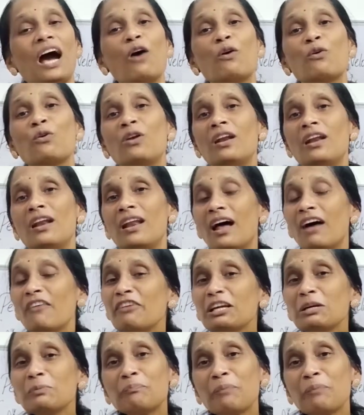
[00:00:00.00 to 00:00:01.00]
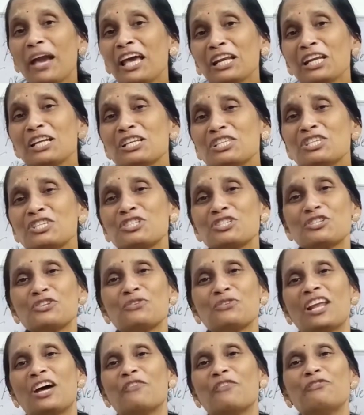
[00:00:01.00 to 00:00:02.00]
have loving parents
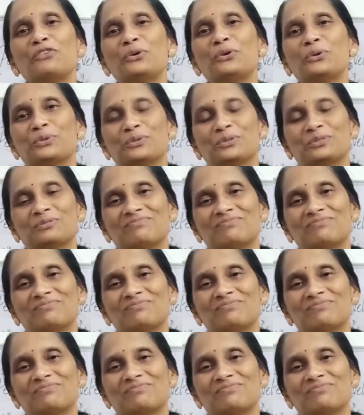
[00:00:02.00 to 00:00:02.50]
to love you.